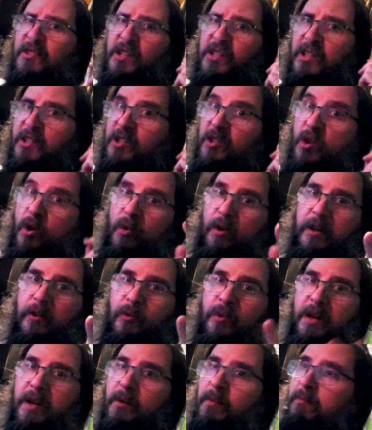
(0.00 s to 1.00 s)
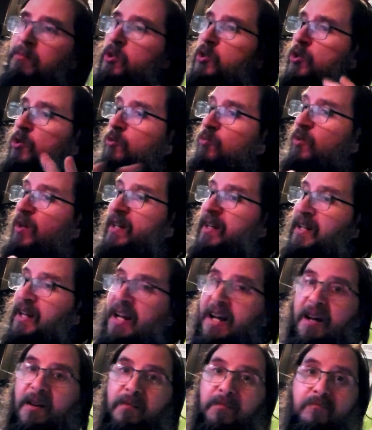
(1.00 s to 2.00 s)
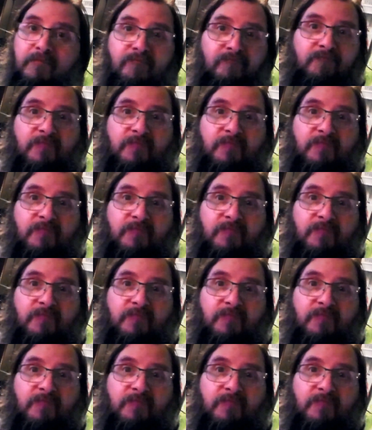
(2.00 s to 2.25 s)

of just go on a whim, shoot what I can,